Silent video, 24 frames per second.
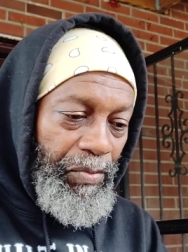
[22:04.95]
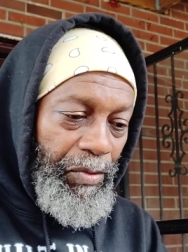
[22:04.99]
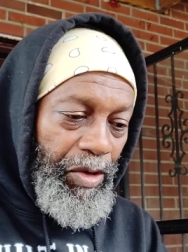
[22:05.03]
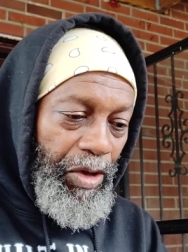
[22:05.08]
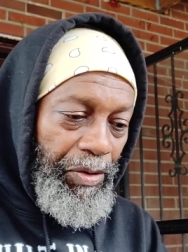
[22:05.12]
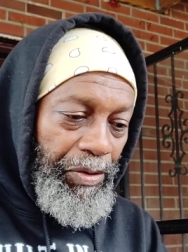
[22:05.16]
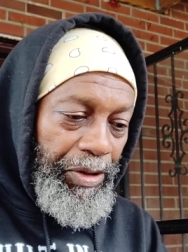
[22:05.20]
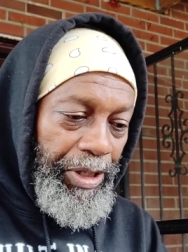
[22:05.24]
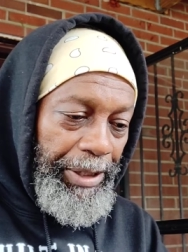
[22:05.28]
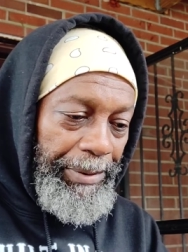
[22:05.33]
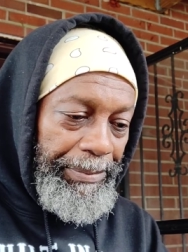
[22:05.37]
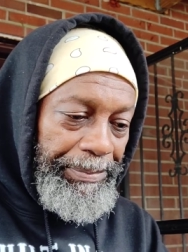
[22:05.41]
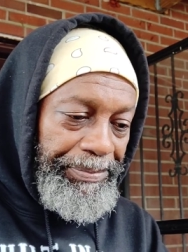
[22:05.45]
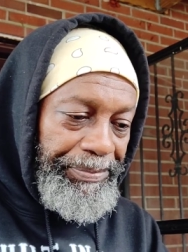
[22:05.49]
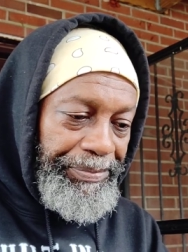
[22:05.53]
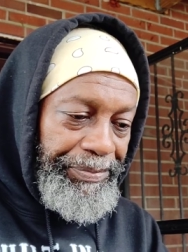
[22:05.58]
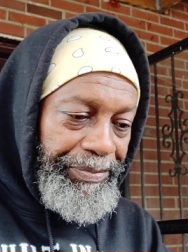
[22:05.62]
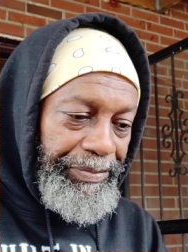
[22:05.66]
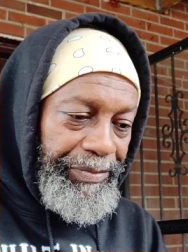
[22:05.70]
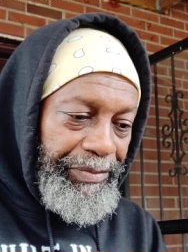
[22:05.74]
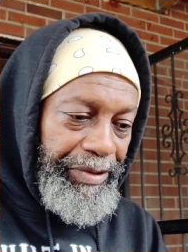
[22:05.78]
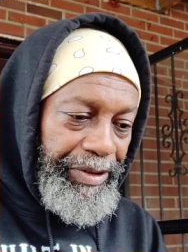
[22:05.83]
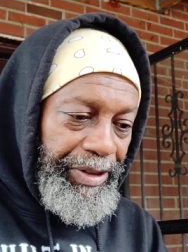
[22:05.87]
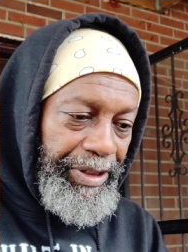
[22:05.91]
Okay.
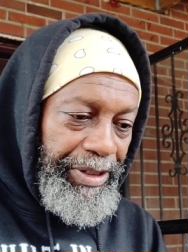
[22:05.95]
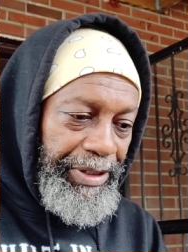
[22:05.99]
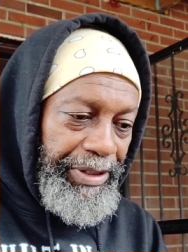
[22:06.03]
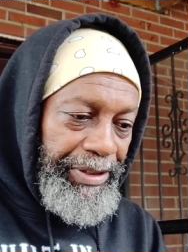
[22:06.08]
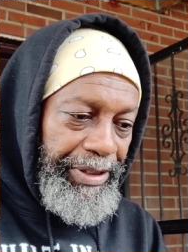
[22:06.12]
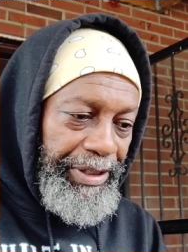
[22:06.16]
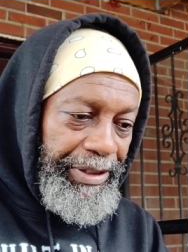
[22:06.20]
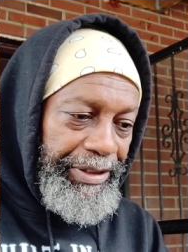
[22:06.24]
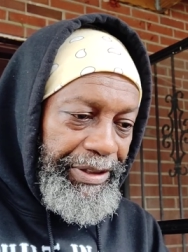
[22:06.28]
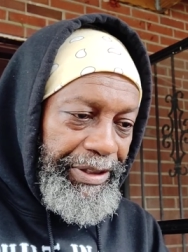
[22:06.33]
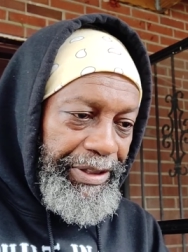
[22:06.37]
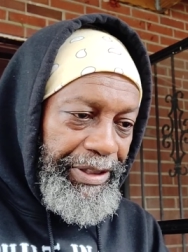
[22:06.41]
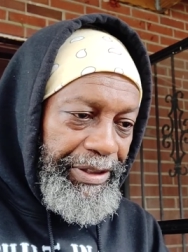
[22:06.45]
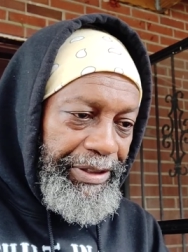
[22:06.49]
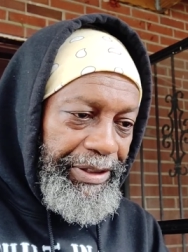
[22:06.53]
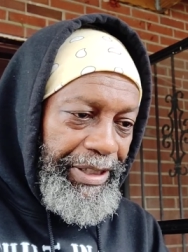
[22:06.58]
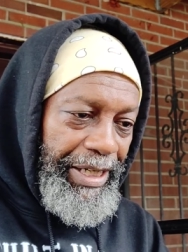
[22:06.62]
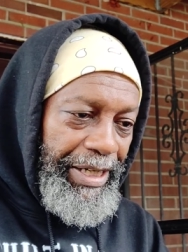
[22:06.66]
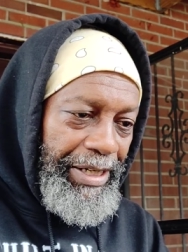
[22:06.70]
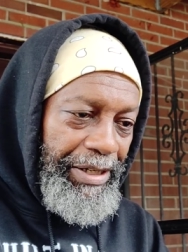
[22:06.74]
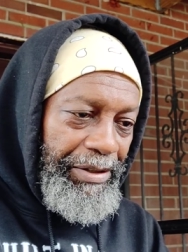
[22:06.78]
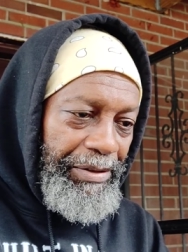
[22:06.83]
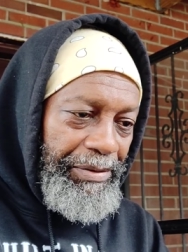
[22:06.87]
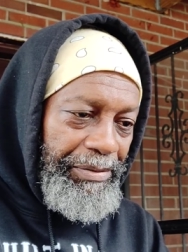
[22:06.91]
Let's get
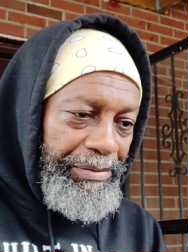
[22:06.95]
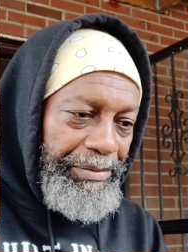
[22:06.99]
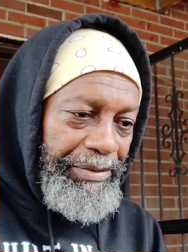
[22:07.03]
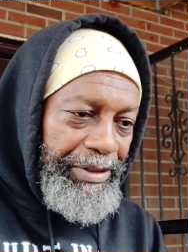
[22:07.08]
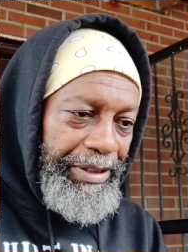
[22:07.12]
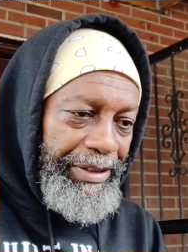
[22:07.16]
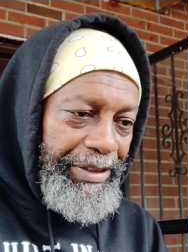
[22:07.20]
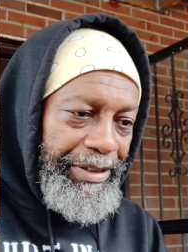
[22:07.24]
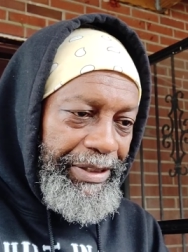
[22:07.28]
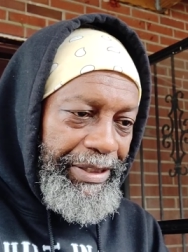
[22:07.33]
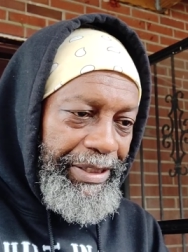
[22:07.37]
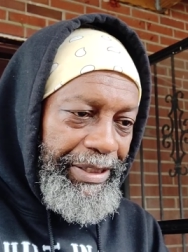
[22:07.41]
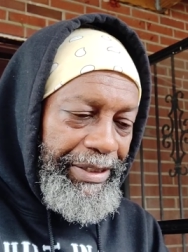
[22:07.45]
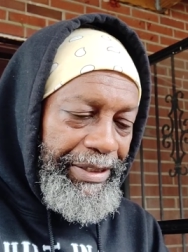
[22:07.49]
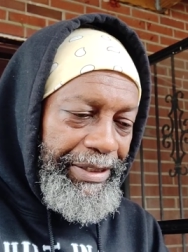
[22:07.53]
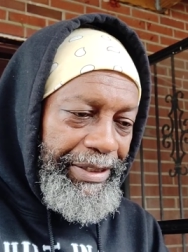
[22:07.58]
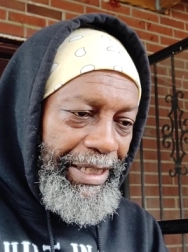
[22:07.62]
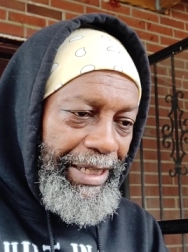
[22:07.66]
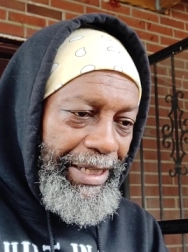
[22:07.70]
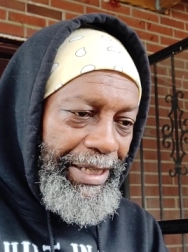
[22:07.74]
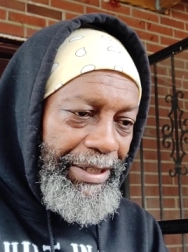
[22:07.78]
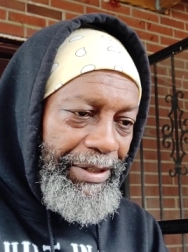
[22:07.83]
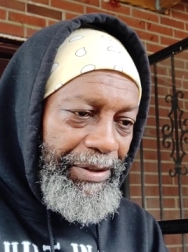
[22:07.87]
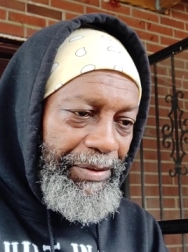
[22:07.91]
down, let's get
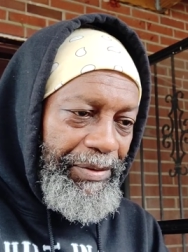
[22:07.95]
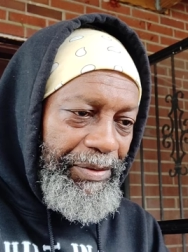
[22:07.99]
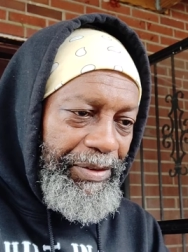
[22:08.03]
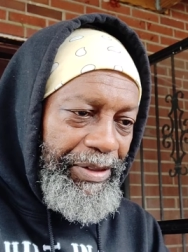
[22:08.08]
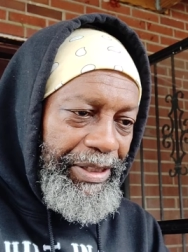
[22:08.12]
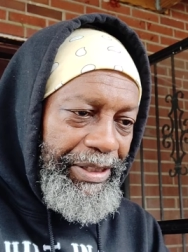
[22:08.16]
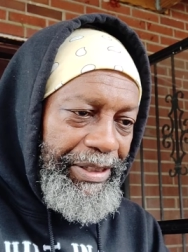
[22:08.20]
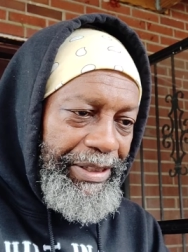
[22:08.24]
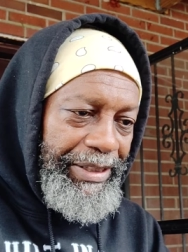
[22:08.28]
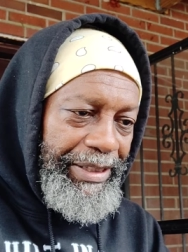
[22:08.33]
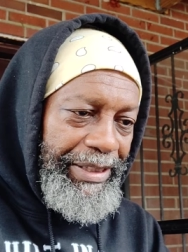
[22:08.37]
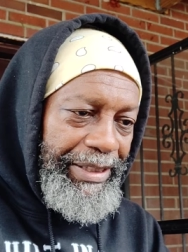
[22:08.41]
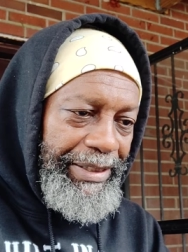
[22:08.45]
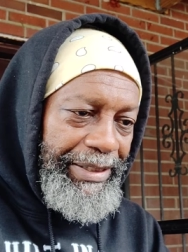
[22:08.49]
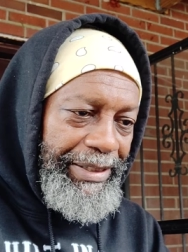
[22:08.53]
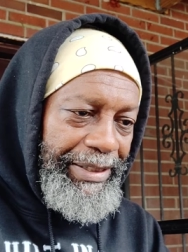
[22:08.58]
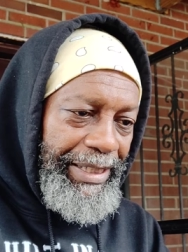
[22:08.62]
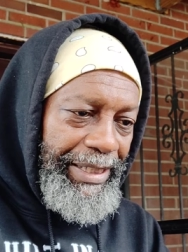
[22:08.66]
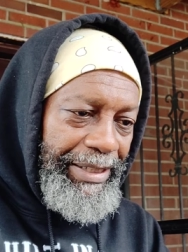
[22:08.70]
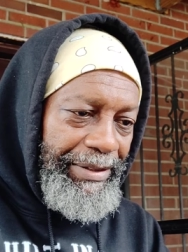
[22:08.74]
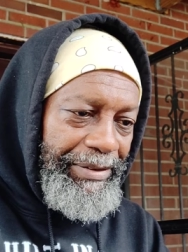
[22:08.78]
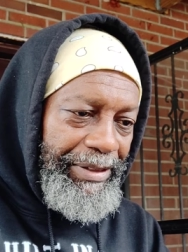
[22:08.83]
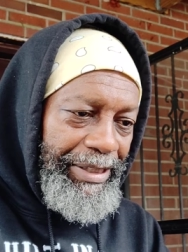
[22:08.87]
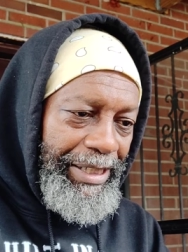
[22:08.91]
down, let's get
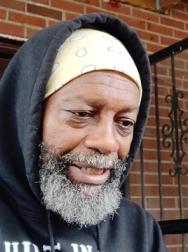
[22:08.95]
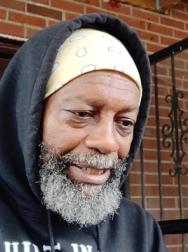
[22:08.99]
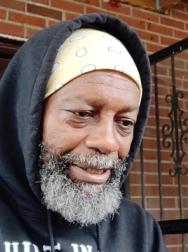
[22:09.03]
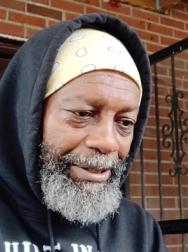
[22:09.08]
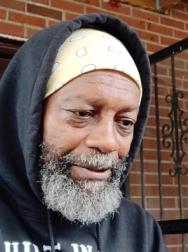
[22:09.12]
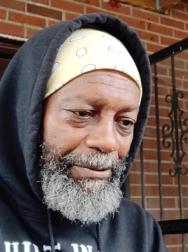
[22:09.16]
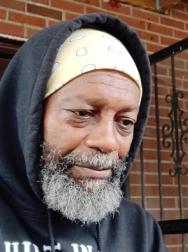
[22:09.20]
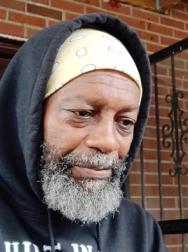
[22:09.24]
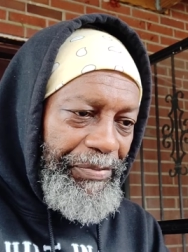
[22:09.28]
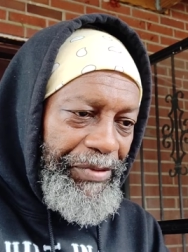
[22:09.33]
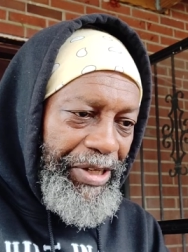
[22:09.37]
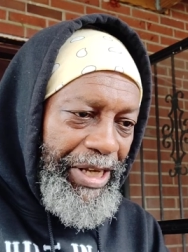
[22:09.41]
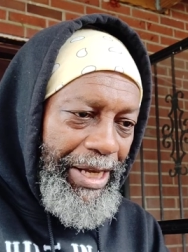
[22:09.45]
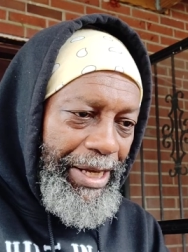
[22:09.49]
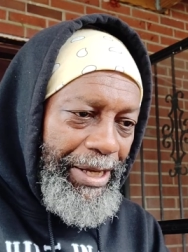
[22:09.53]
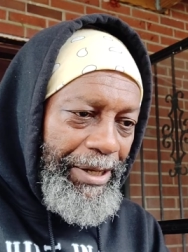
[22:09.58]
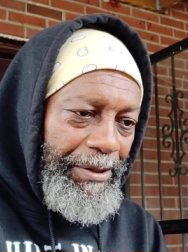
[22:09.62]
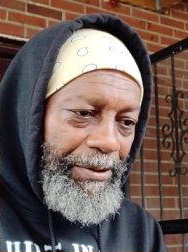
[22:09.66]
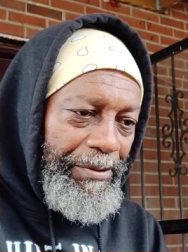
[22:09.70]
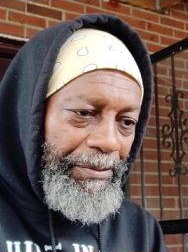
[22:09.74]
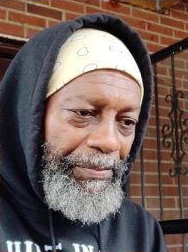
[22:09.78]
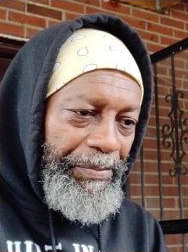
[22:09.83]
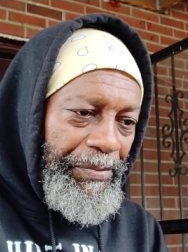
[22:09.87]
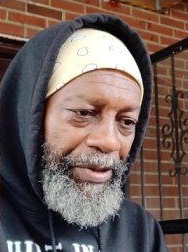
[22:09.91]
down, down,
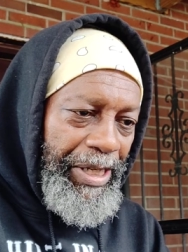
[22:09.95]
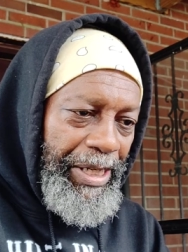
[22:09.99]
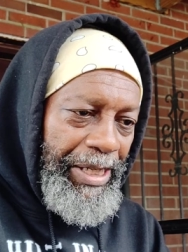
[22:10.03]
down.